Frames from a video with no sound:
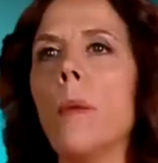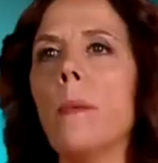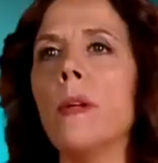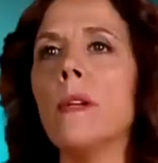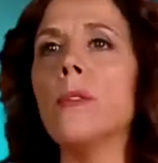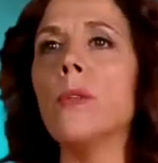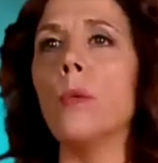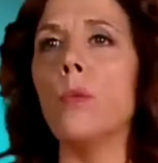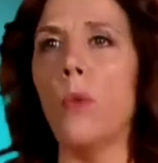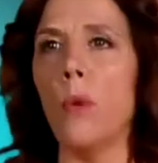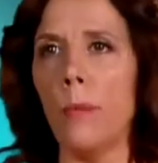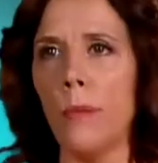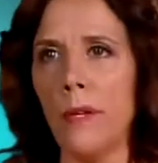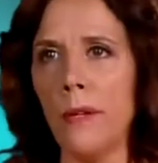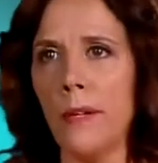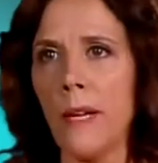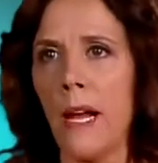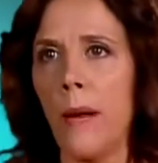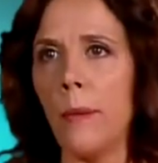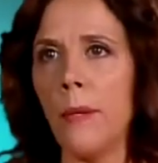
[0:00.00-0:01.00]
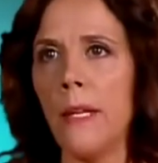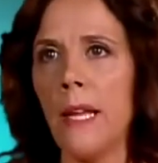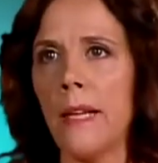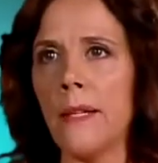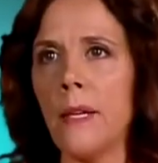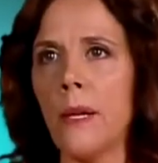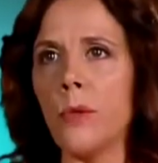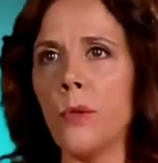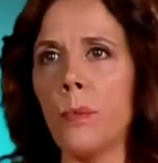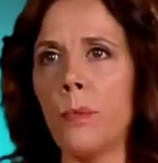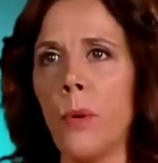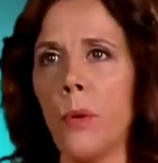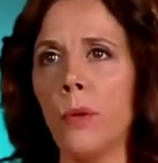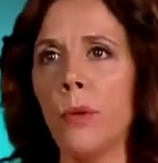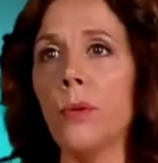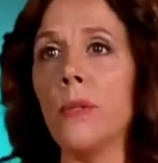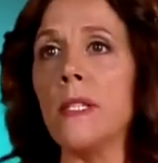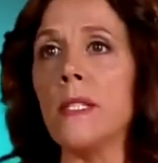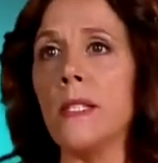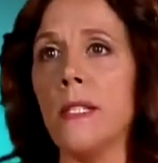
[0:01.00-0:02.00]
woman to woman, I would like Dr.
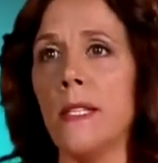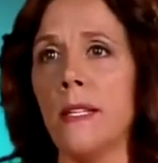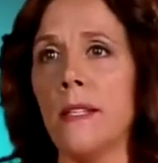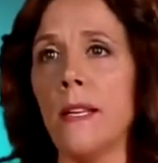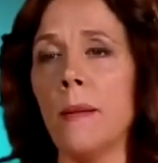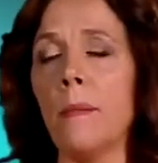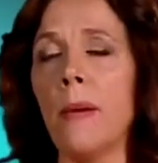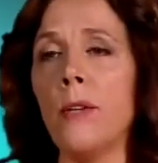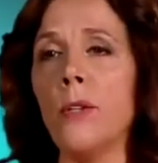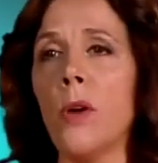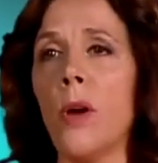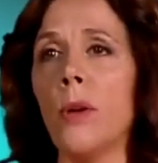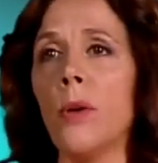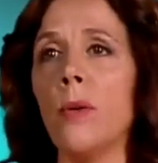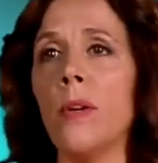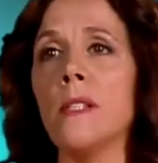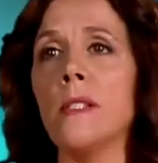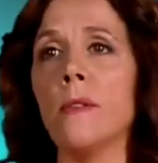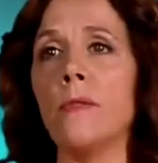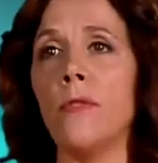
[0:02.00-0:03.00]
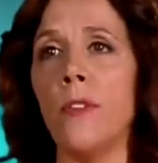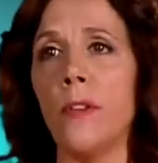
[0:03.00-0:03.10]
Polo to see that my daughter is a